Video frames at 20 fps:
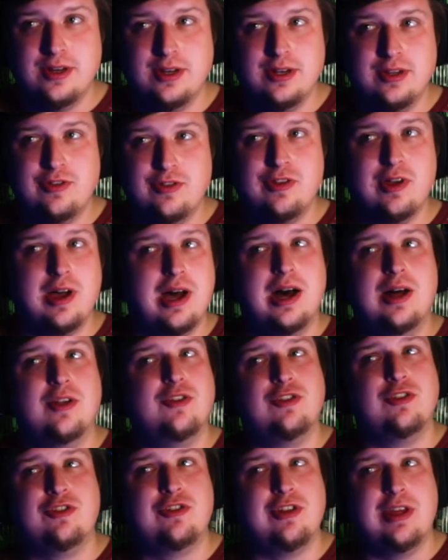So I'll
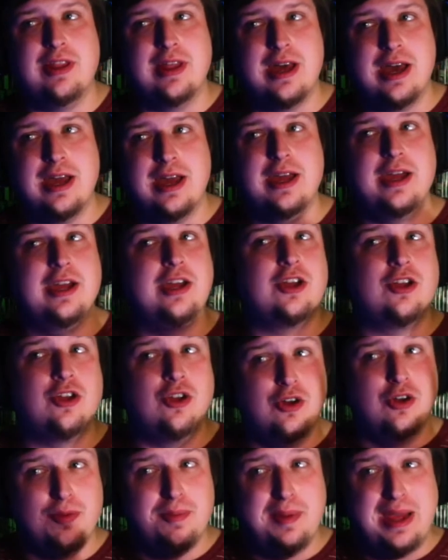just say that. It
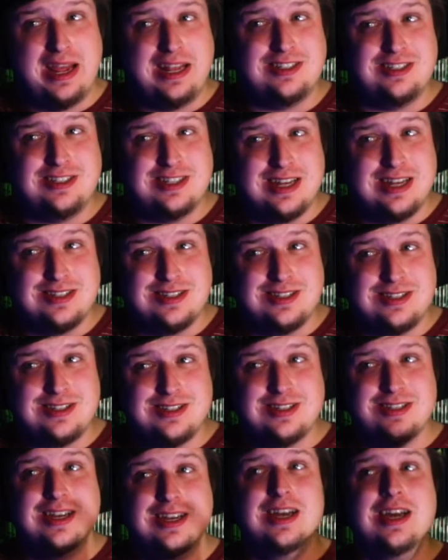could make sense.
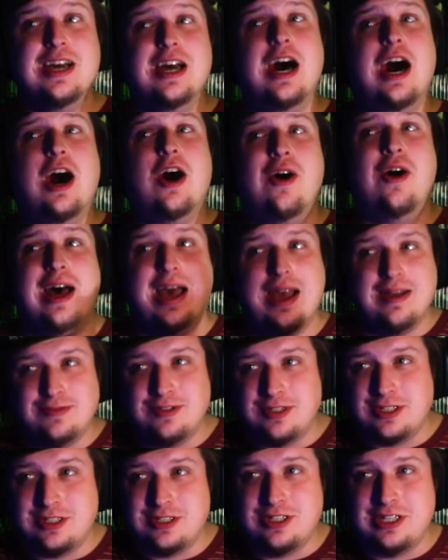I'll have to
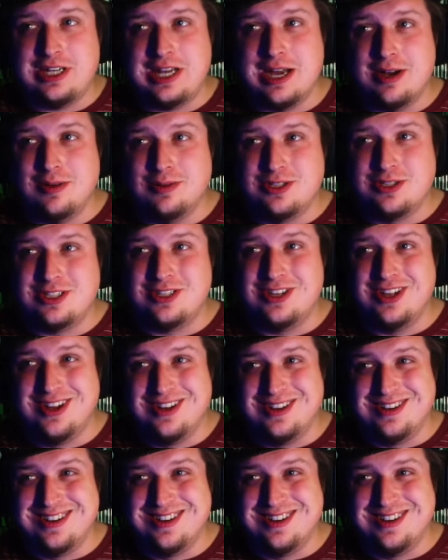see how it's done.